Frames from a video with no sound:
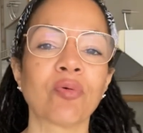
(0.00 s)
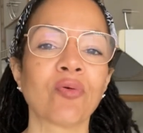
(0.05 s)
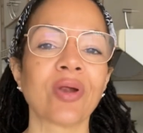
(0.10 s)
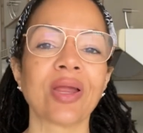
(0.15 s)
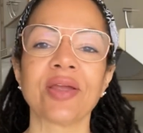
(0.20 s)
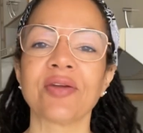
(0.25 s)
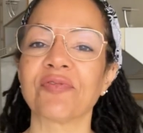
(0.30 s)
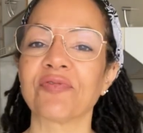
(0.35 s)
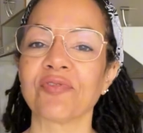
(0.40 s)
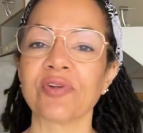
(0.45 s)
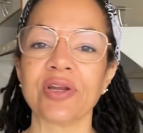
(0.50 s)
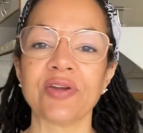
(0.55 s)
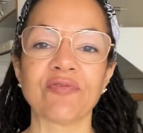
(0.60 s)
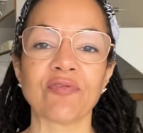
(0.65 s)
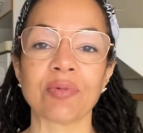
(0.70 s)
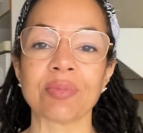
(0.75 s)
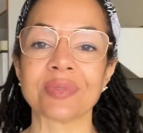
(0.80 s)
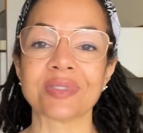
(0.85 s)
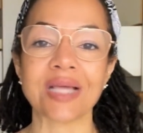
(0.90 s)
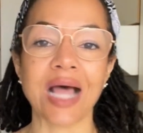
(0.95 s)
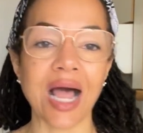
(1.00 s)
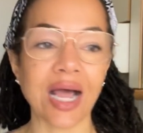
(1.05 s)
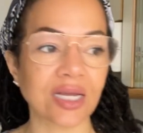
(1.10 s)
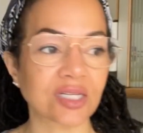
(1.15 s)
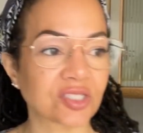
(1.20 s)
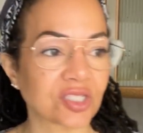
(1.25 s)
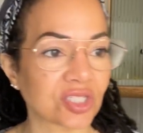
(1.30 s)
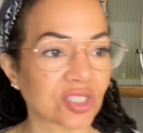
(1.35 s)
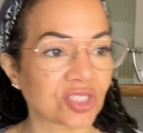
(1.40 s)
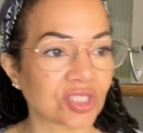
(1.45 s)
break free from
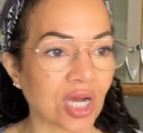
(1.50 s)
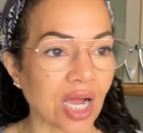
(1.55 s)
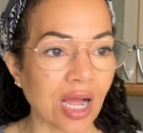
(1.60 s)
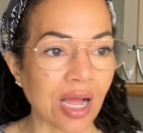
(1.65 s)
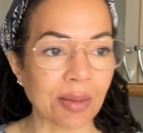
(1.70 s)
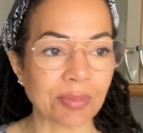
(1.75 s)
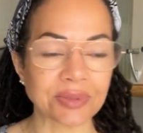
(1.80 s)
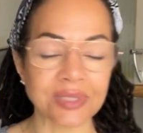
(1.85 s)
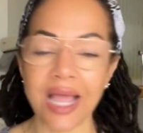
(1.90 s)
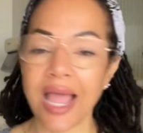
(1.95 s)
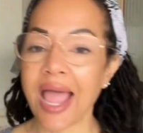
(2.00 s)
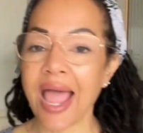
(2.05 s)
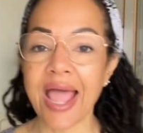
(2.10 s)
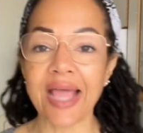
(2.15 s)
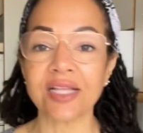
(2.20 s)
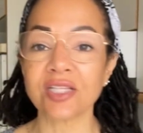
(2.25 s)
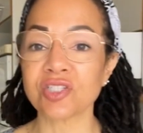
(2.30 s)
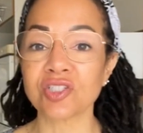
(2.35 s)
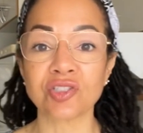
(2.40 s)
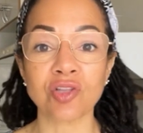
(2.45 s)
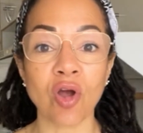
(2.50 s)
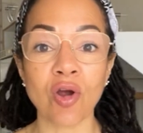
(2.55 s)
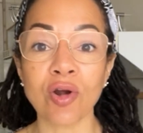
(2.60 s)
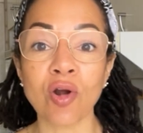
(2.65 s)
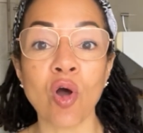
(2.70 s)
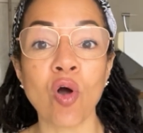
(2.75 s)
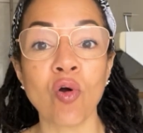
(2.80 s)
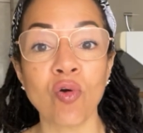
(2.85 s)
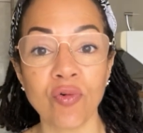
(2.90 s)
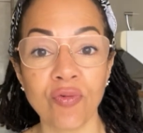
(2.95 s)
toxic jobs and
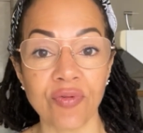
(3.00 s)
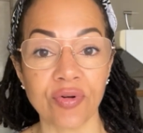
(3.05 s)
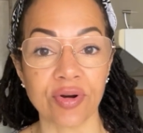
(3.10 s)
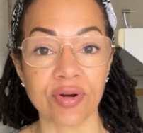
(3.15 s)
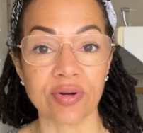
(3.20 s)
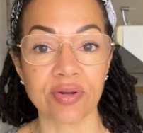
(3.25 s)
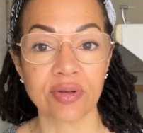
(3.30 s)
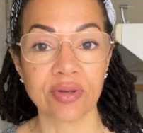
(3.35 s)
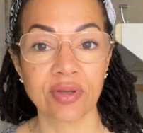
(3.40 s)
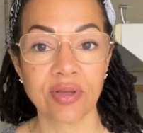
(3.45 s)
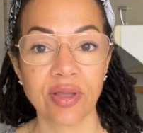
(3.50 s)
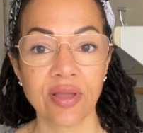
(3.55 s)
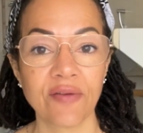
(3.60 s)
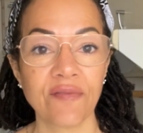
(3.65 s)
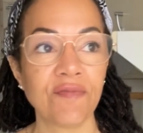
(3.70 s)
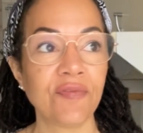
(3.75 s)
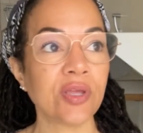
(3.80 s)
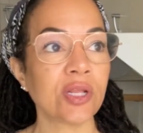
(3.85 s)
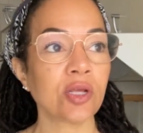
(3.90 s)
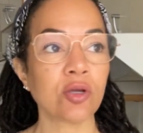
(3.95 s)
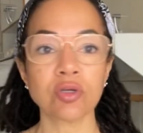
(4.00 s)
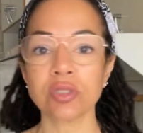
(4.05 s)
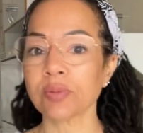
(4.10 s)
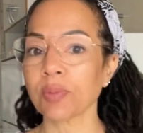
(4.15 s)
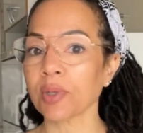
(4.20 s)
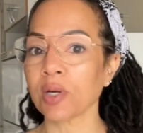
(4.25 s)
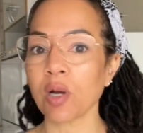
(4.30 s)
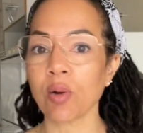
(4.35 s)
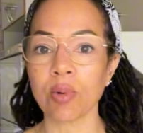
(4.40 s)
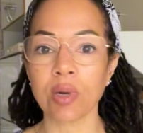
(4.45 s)
start over. Videos
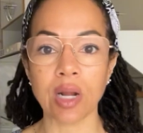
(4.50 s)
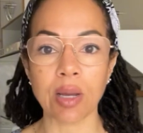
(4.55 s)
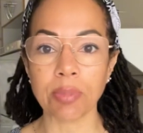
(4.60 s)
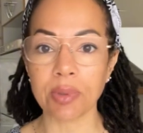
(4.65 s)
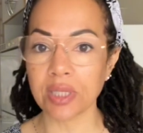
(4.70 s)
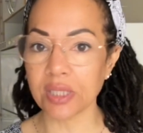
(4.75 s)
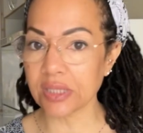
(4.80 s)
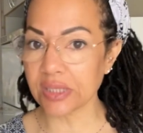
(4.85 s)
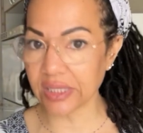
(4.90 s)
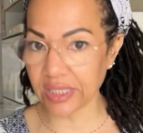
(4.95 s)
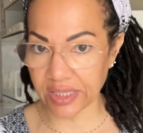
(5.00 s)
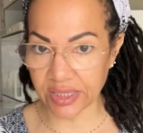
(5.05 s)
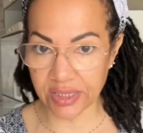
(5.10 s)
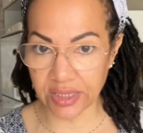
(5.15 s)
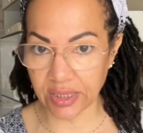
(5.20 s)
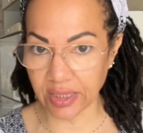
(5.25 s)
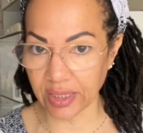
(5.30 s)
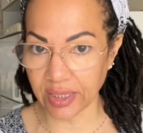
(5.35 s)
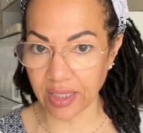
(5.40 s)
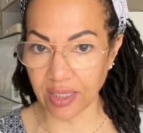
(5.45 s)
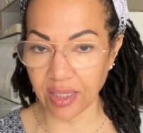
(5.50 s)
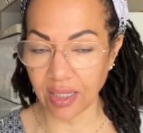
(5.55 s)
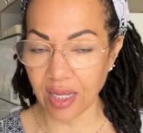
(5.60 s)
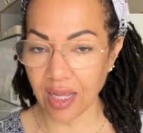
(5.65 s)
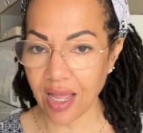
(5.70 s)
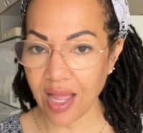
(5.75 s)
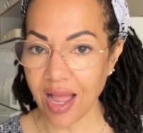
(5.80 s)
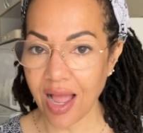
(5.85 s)
were going up consistently.